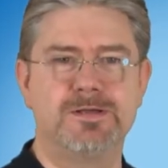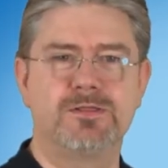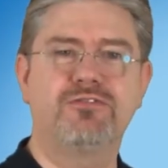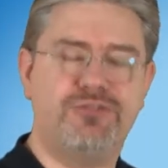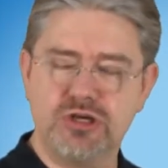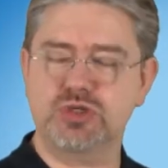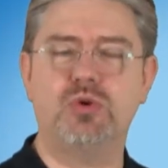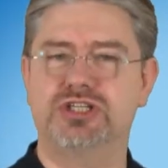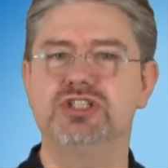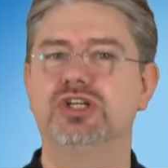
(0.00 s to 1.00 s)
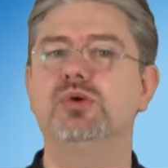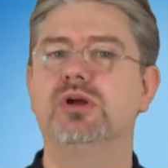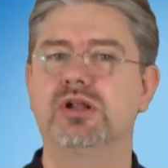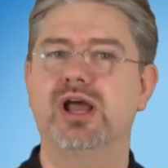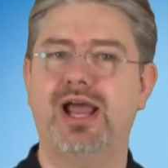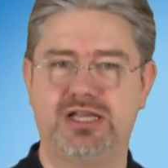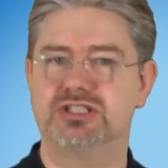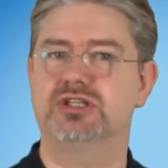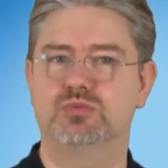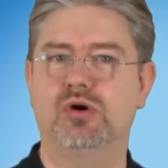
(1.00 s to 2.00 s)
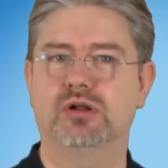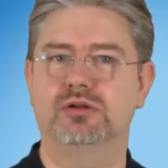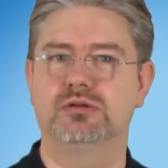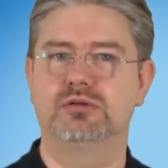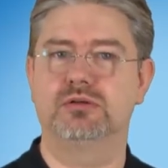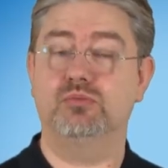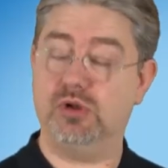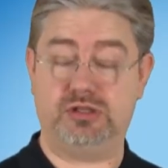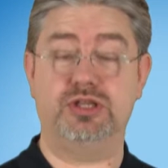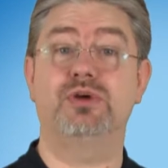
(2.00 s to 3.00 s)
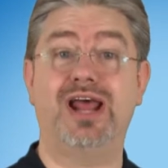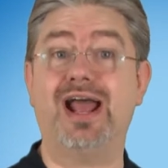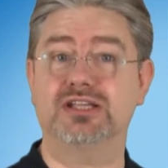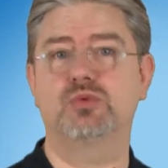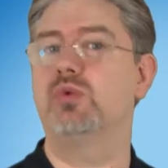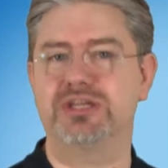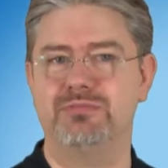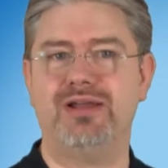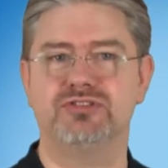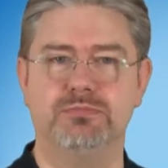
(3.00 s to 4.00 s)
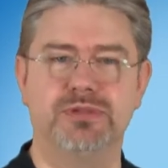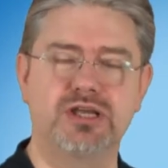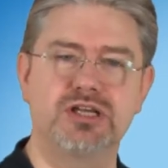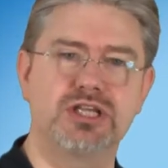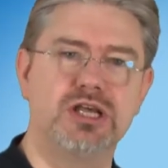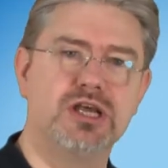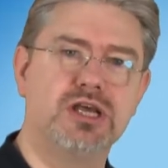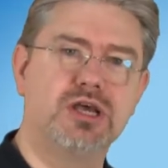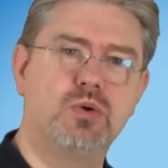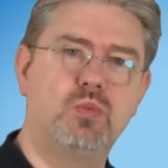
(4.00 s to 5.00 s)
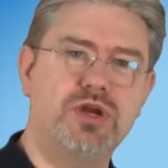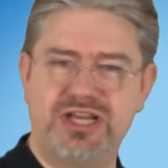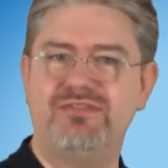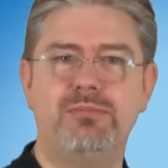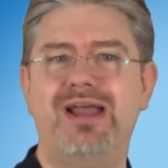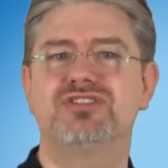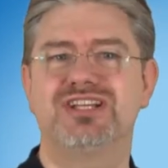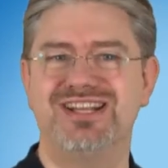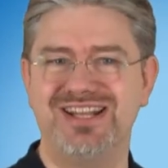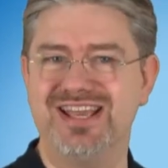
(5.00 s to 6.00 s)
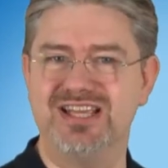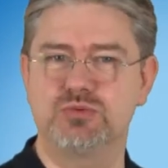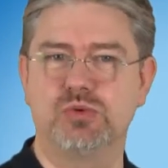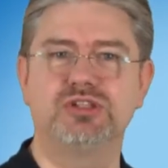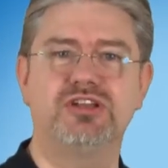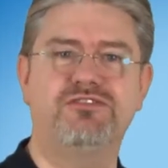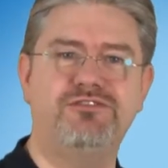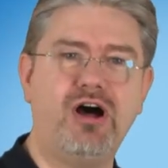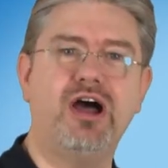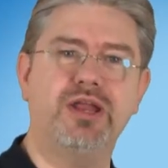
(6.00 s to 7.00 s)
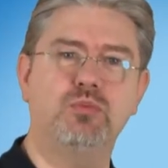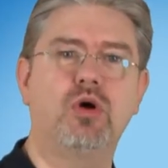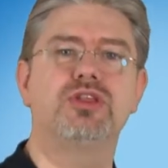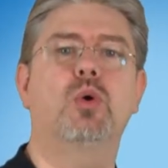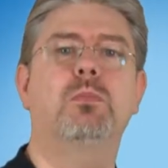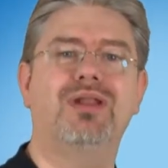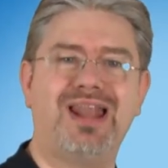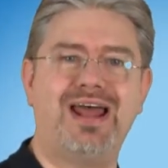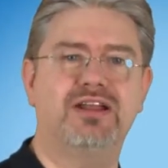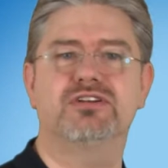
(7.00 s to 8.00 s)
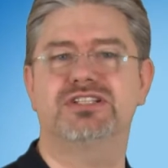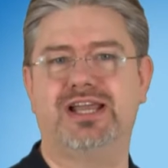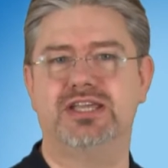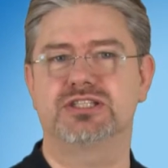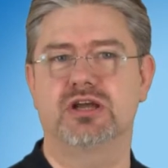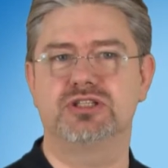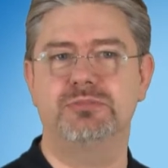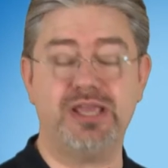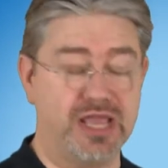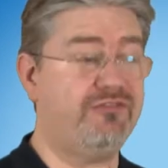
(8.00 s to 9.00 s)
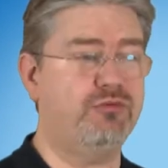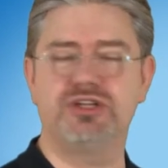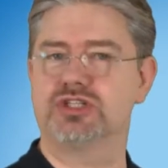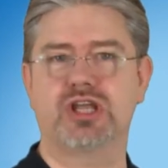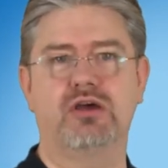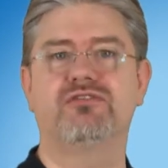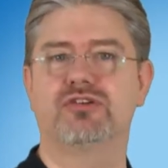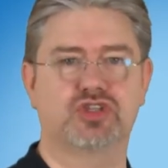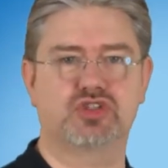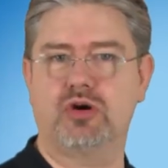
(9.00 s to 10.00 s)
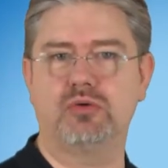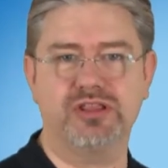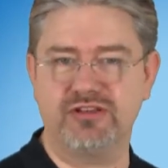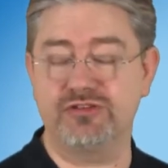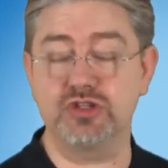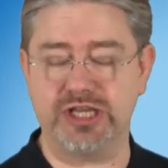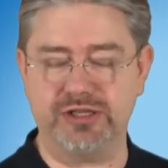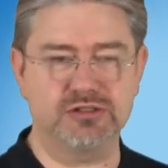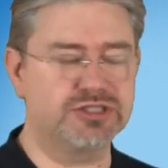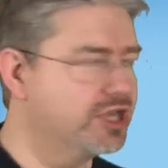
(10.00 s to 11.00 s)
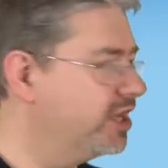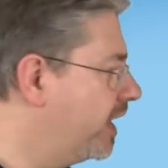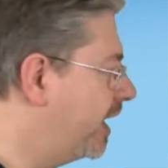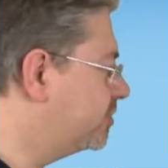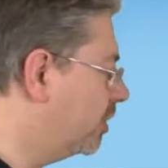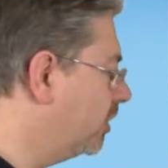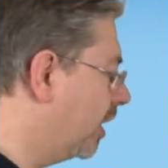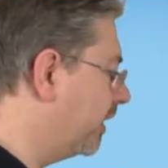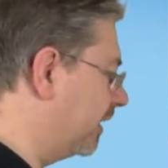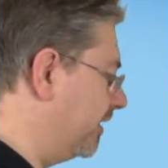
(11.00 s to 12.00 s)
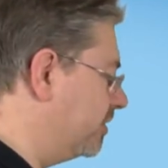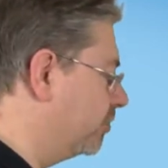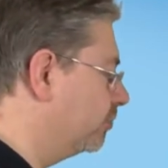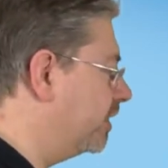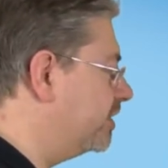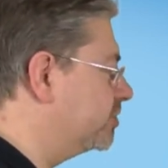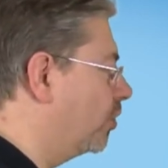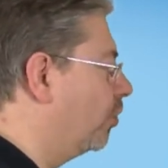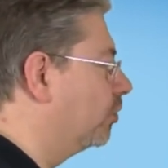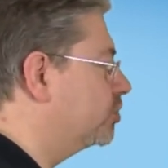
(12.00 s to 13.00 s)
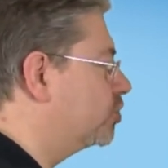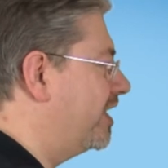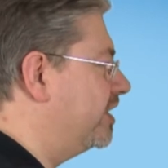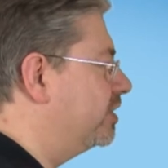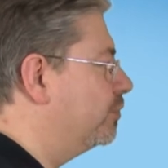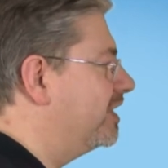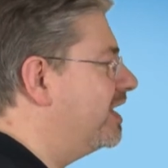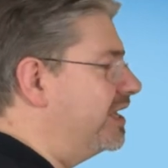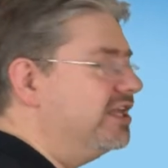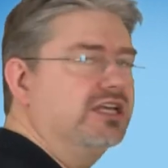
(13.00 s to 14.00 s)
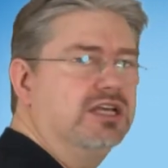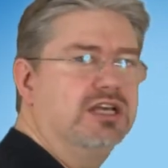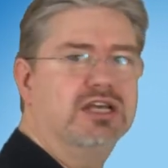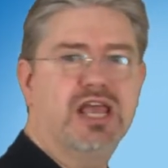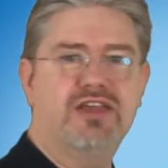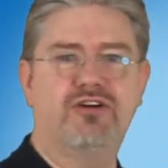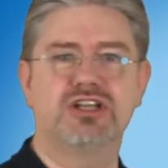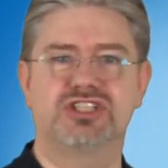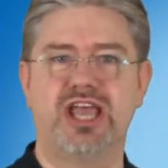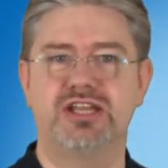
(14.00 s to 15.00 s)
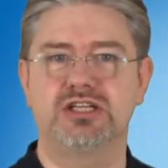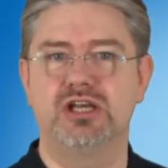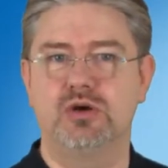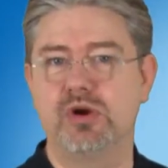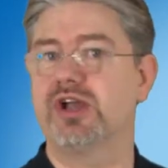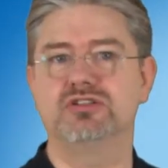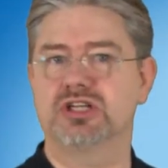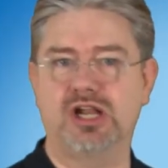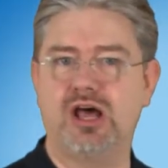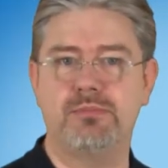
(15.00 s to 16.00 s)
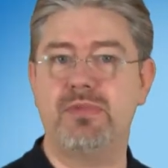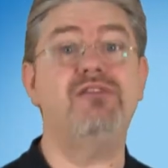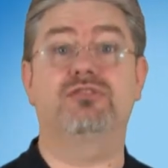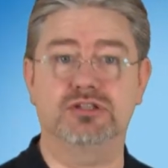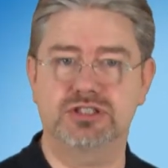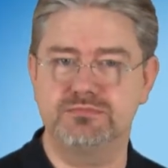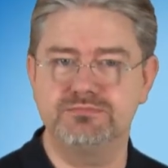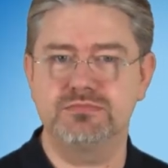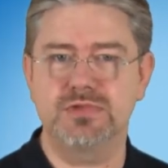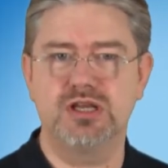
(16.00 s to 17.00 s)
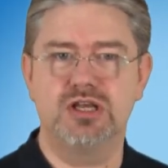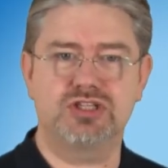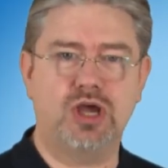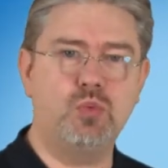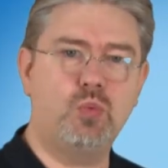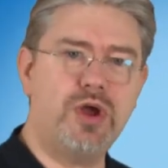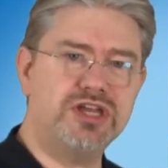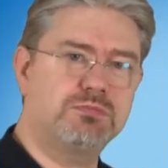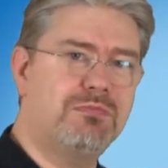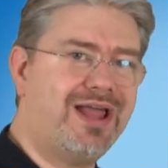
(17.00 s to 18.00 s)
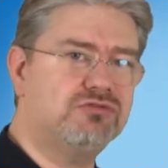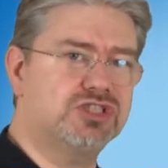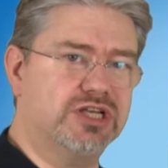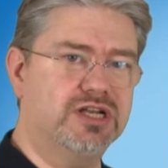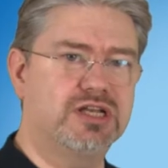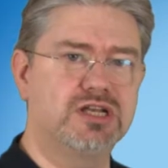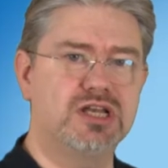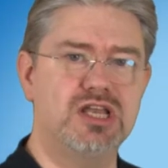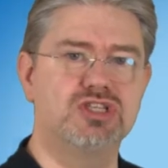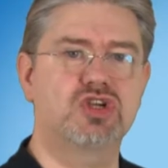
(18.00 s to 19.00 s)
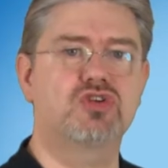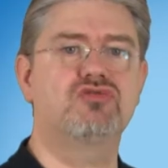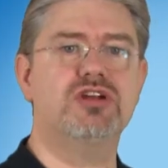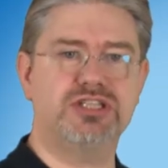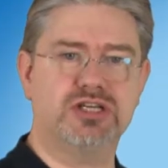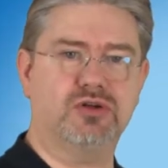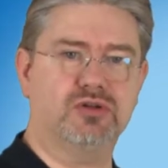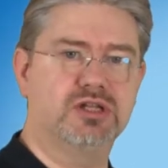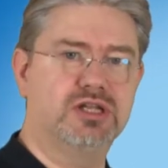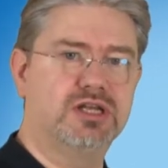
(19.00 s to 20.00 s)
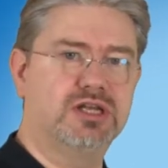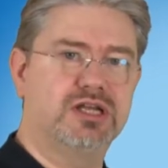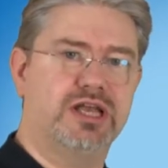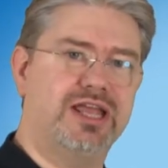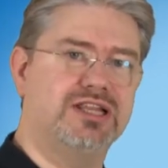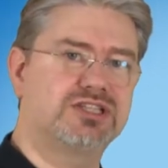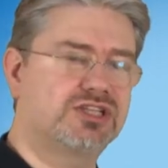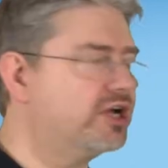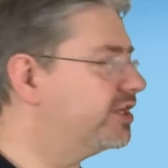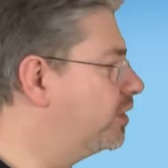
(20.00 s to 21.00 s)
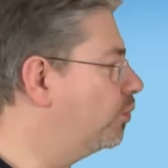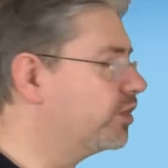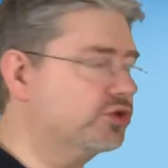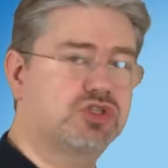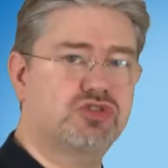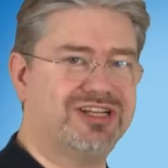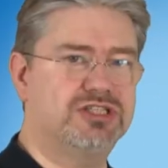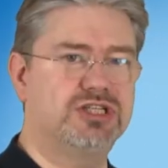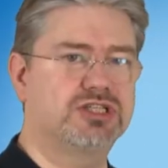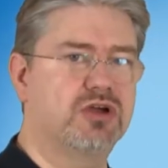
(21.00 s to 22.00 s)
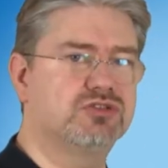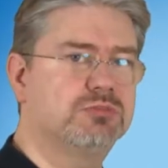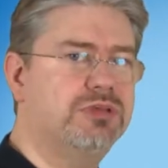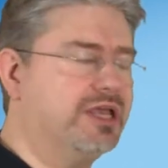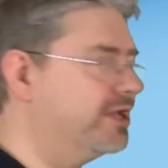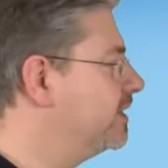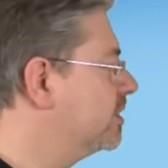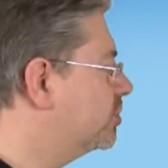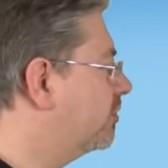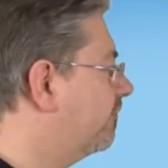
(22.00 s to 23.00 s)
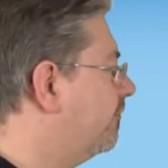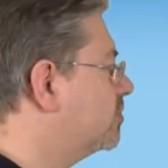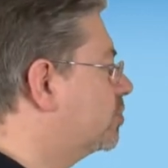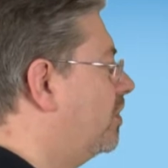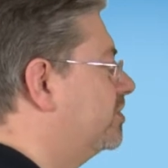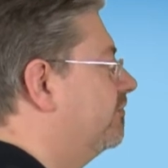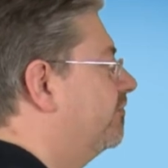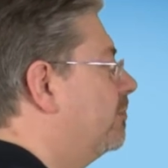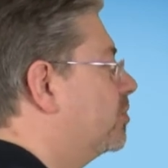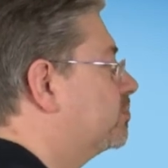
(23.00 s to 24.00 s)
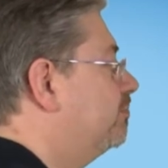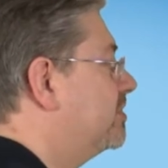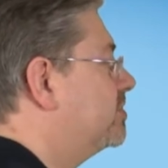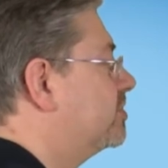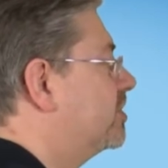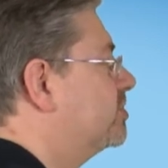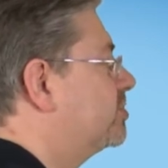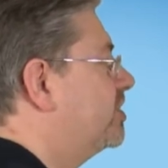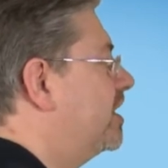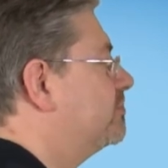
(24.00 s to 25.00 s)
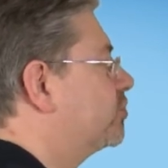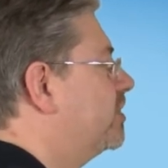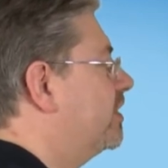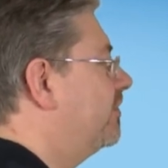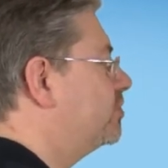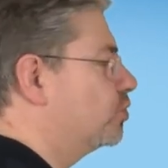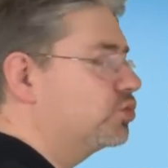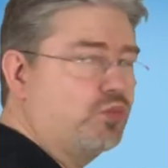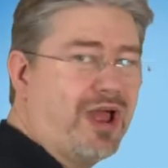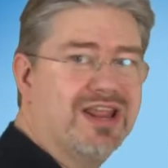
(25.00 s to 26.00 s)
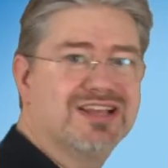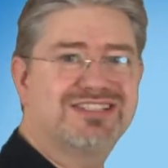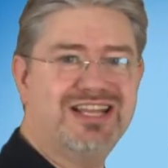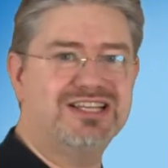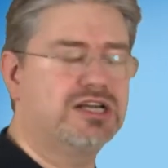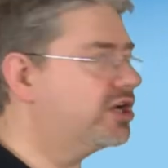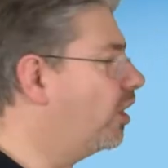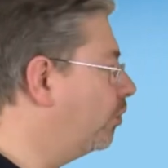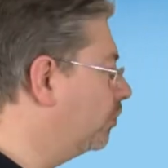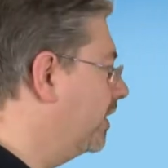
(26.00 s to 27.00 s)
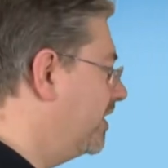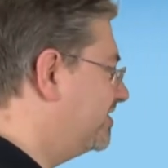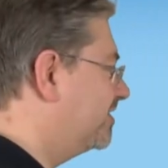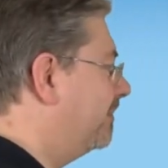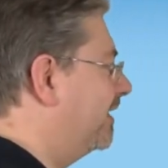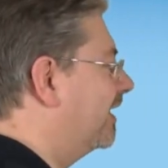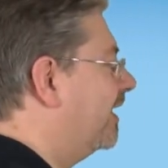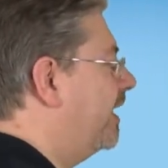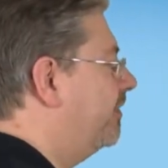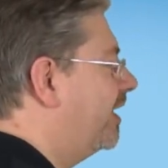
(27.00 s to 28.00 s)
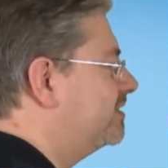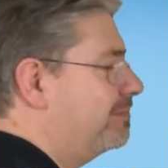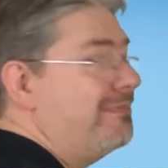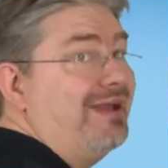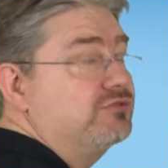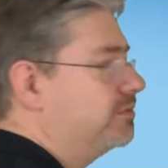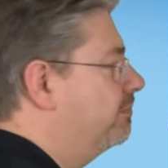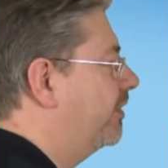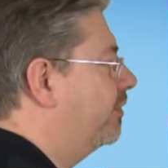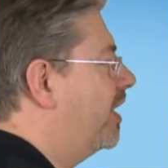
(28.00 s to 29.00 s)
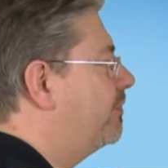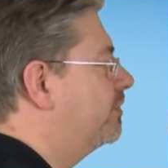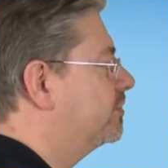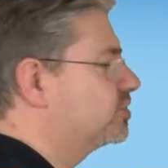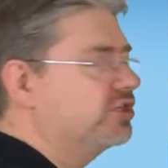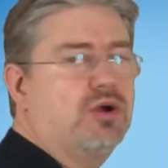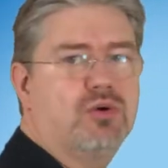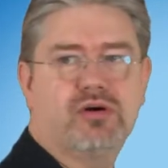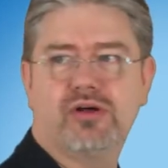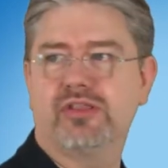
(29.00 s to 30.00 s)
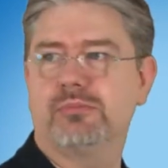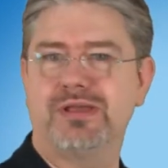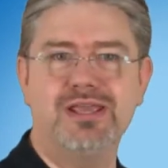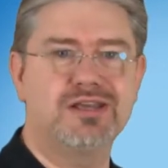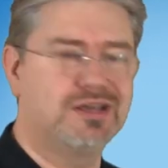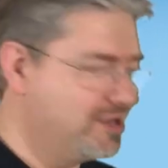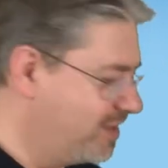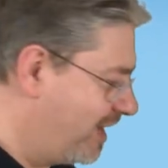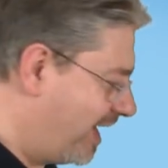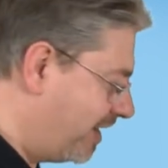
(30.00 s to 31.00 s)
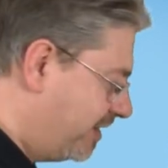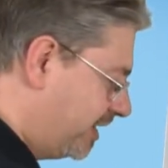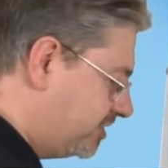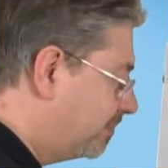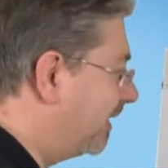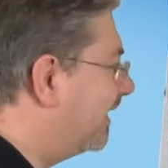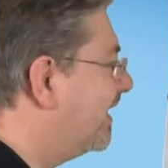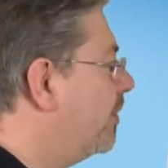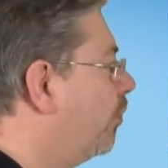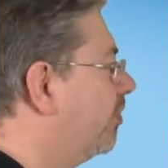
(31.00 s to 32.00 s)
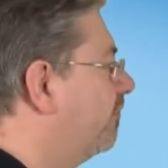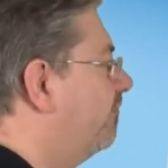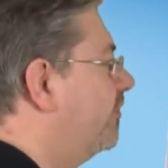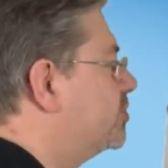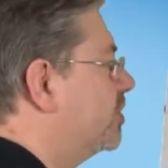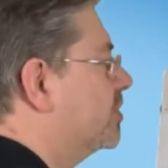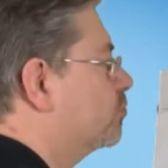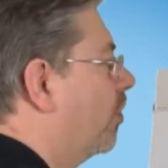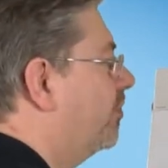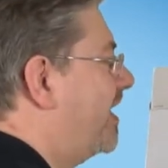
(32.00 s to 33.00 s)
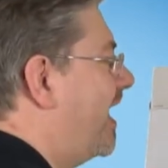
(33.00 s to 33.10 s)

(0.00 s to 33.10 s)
the first question you would ask is what? Well, you would ask which mountain, because whichever mountain it is will define what your plan of attack is going to be. If we're just going for a stroll in the foothills, it's unlikely you'll need all the training you would need if I said we're going to climb Everest. So which mountain is critical in deciding what your strategy is going to be. So the first question for most businesses, teams or individuals when setting a goal is to be clear, that's a mountain by the way with snow on the peak, is to be clear what the vision is, what the